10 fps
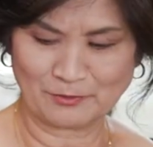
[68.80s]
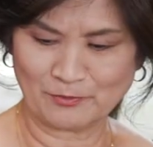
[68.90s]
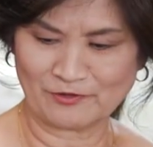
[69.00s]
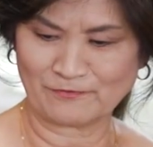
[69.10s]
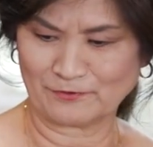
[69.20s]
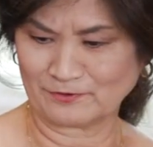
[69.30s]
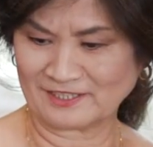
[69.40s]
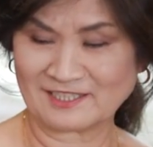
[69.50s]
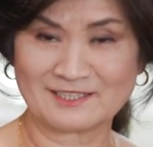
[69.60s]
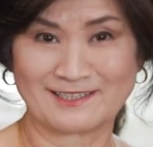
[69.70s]
number for
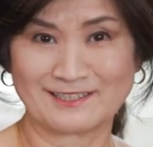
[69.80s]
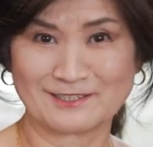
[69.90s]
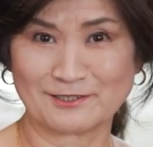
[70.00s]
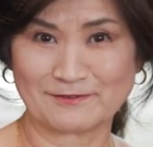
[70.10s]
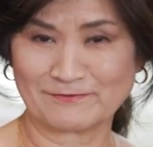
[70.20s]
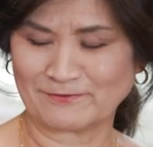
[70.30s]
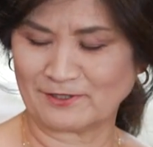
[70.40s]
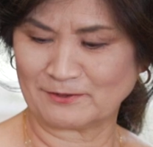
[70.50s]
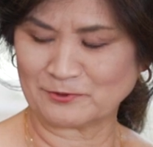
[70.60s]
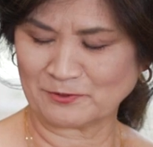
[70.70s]
this size of
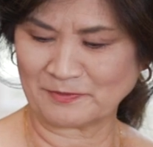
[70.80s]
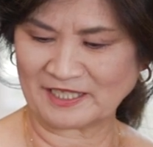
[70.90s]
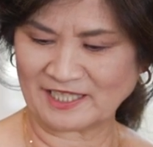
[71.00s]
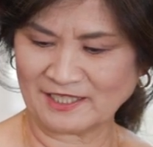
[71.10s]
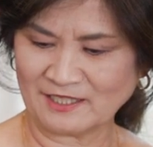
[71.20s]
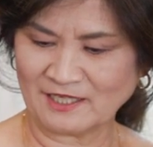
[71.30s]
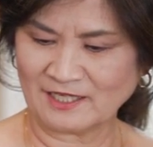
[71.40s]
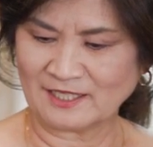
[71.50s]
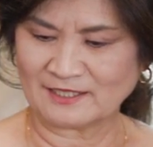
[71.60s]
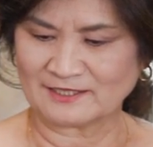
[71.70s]
ttukbaegi.
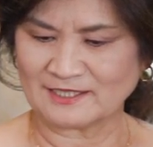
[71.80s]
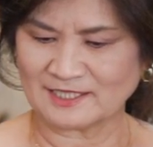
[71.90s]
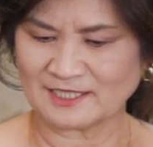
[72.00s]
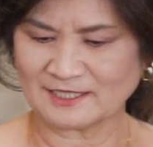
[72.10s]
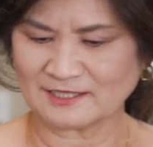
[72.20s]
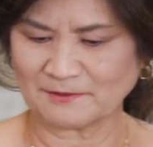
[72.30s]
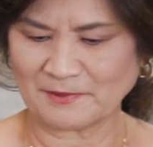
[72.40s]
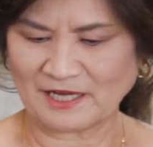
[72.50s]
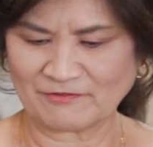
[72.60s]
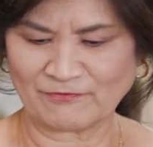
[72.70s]
This is
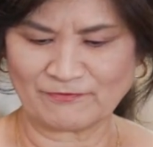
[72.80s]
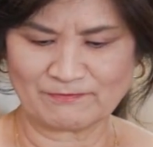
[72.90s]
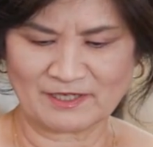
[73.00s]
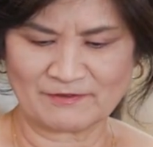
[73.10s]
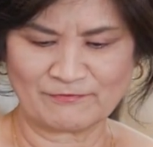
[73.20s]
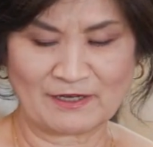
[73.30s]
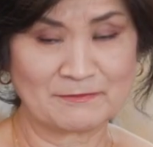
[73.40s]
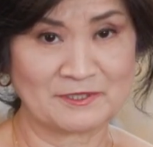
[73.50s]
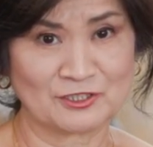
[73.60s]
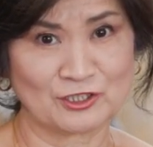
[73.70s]
about
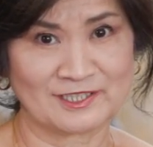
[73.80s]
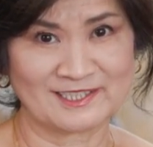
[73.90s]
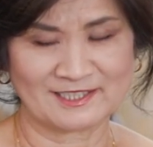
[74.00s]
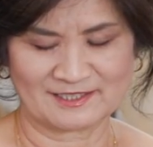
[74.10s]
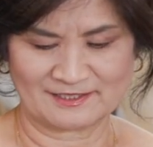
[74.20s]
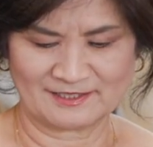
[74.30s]
5 inches.